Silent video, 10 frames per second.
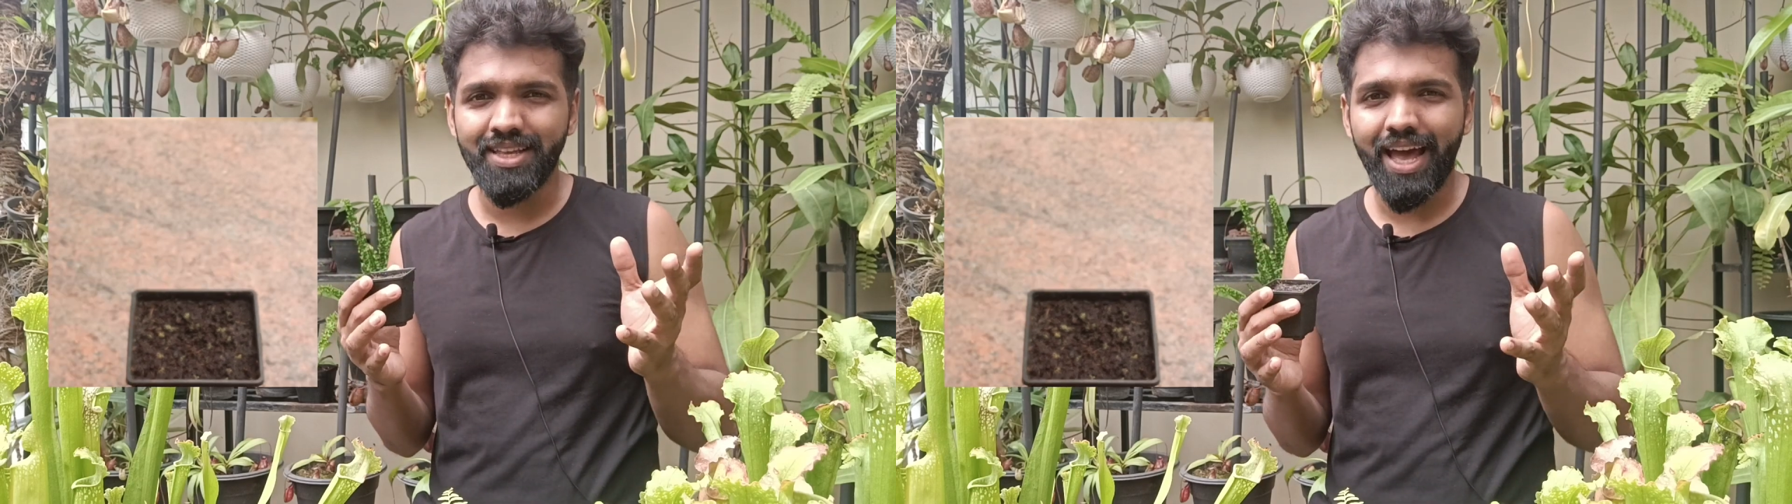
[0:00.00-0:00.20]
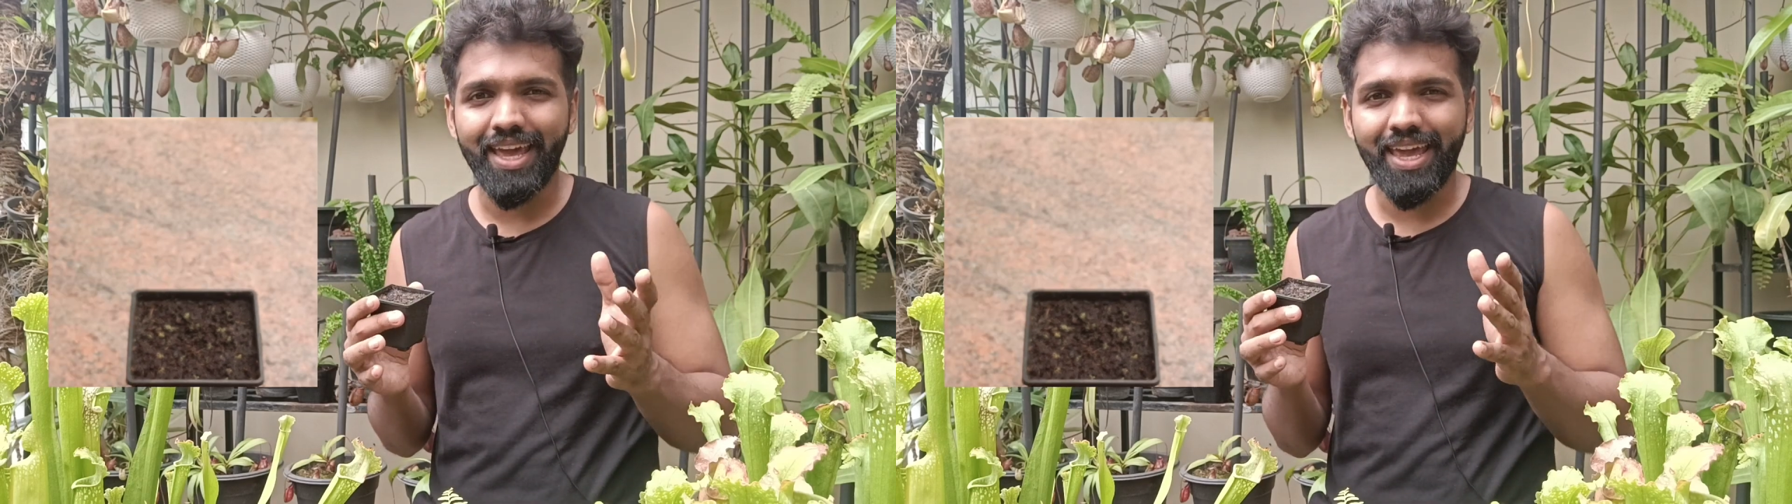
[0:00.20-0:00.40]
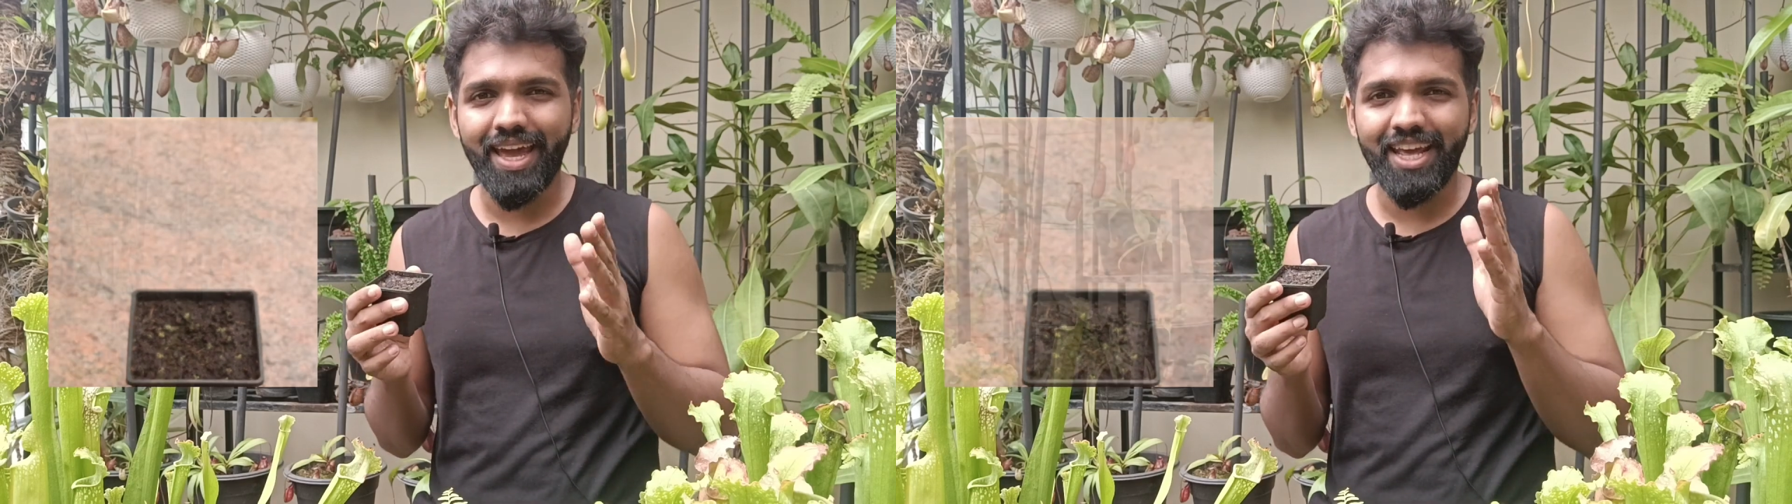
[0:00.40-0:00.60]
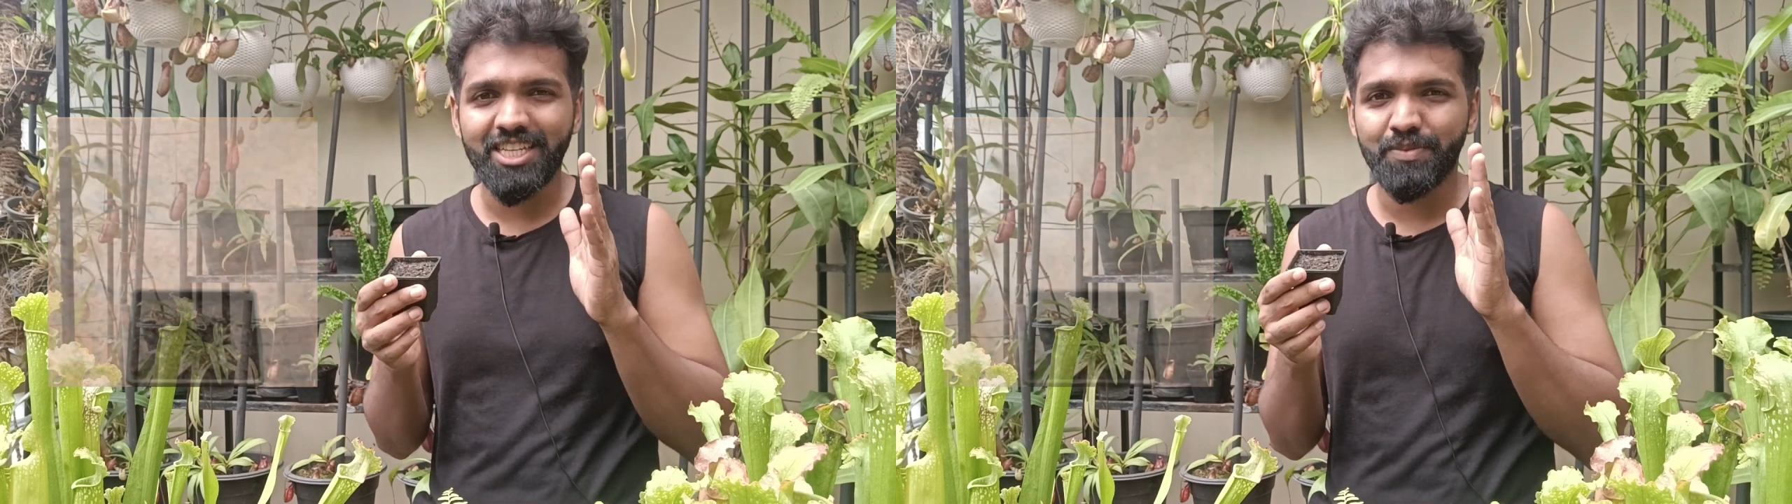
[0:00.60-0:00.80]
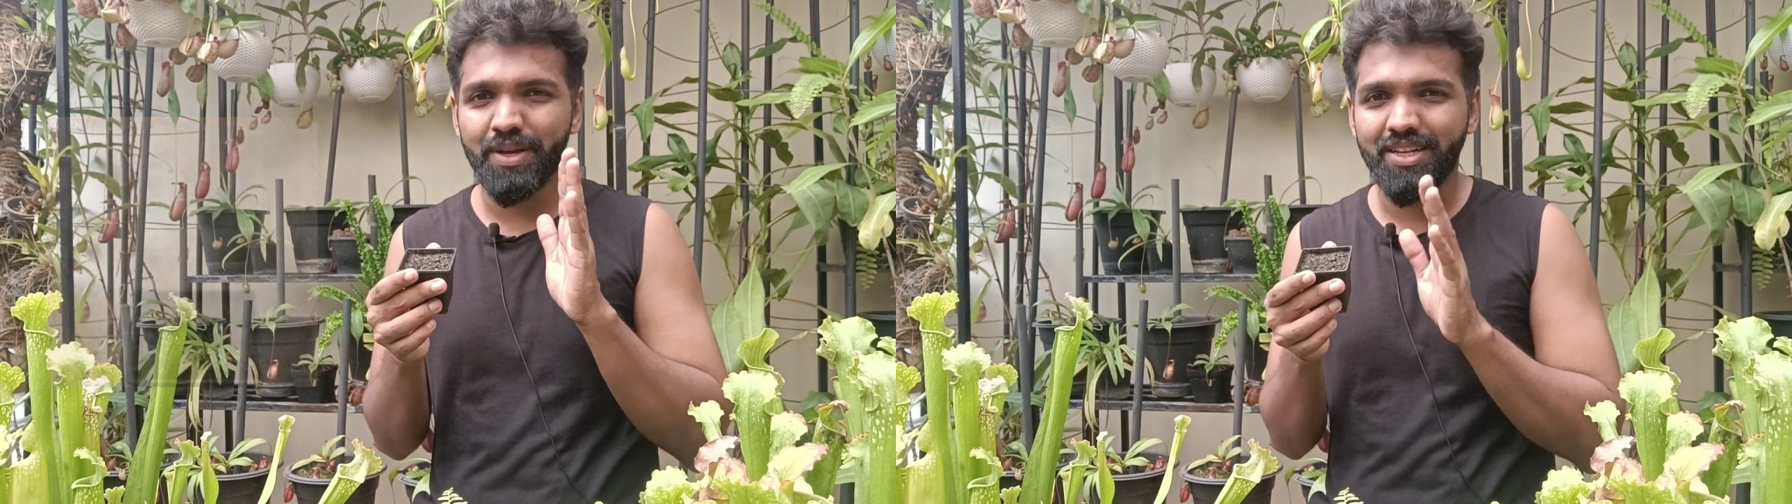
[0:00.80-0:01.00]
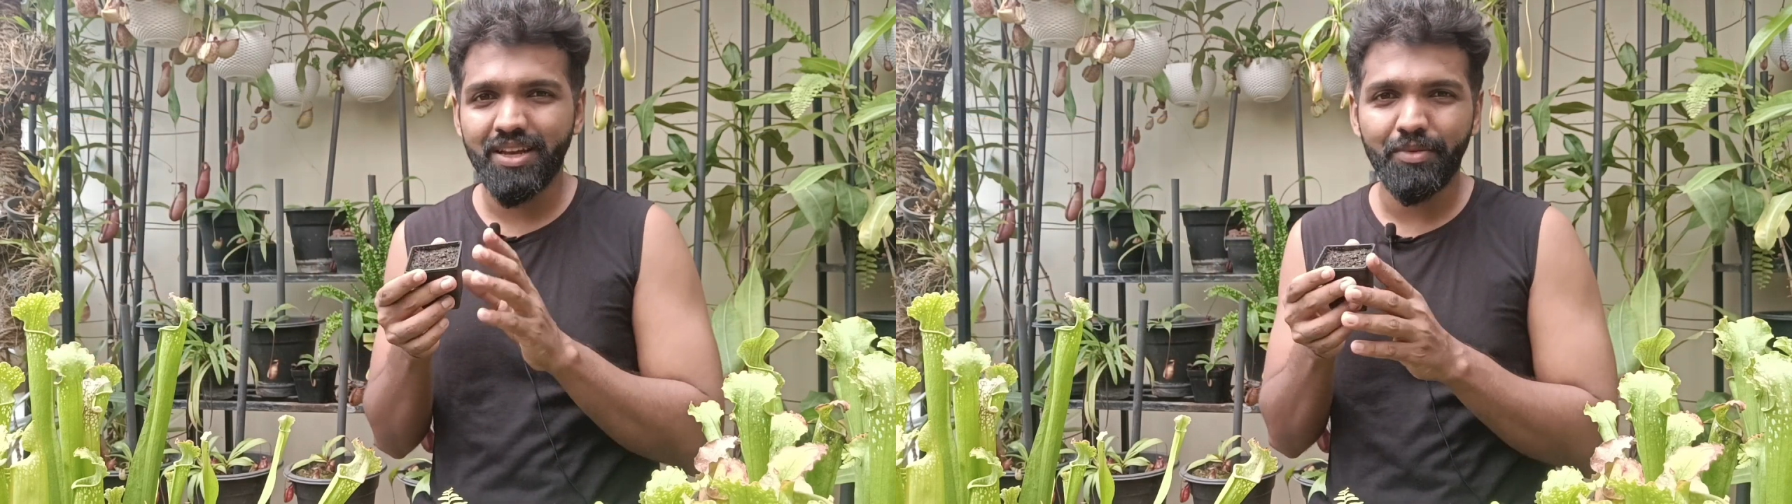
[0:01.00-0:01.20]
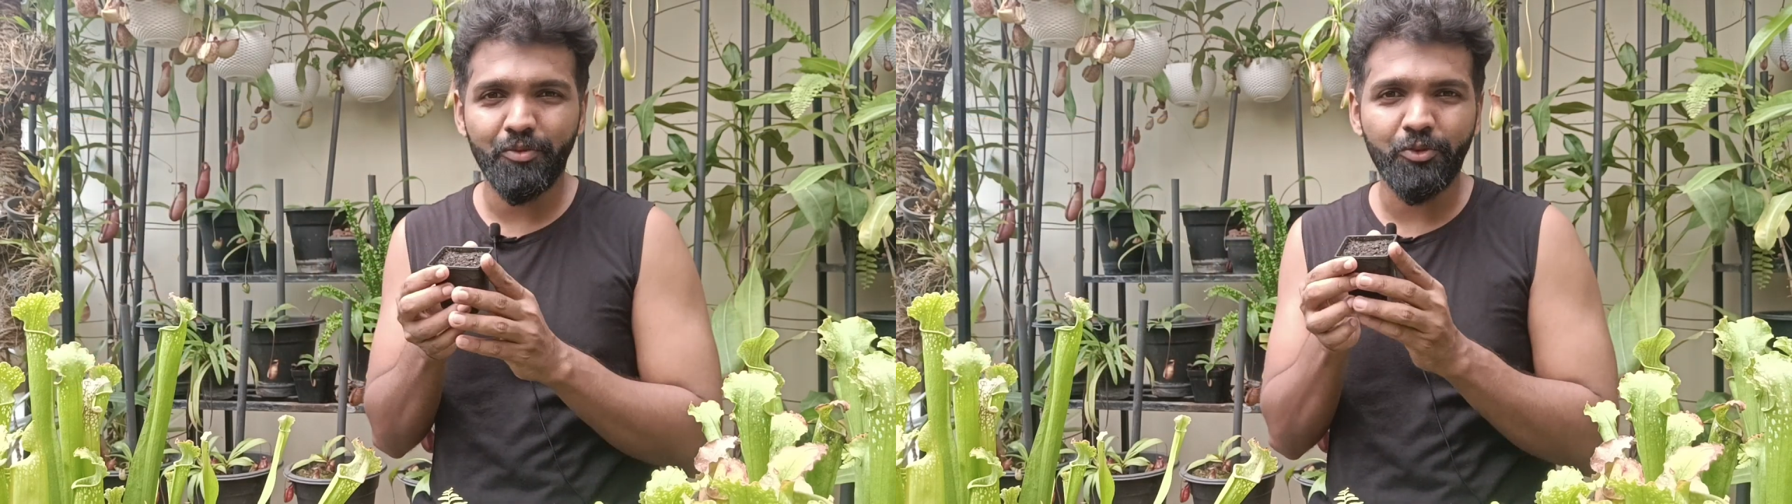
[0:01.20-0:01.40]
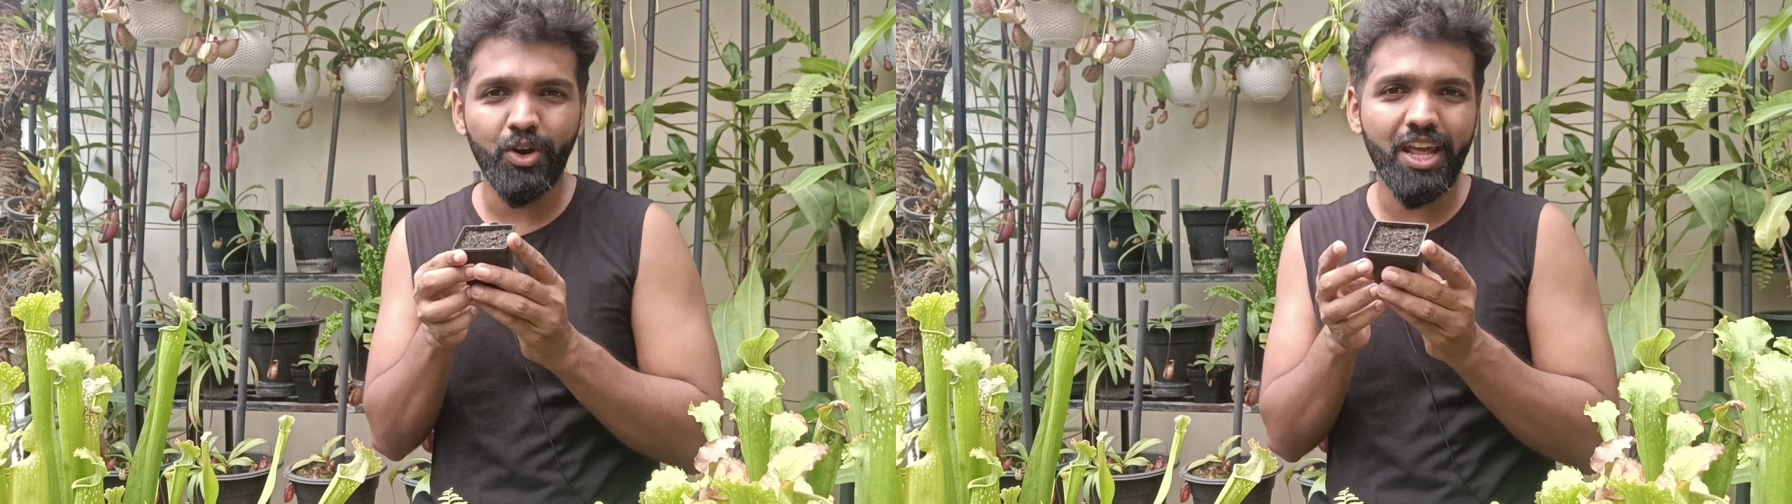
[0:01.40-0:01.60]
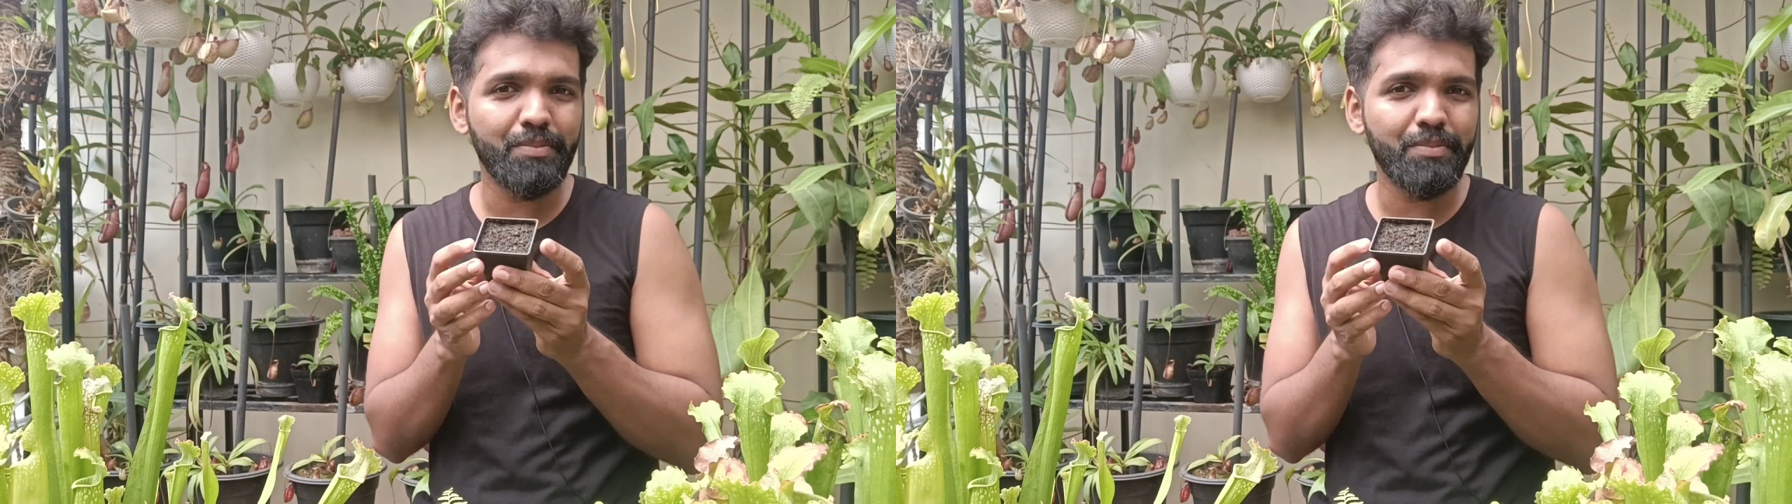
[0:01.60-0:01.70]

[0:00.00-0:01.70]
I can expect fully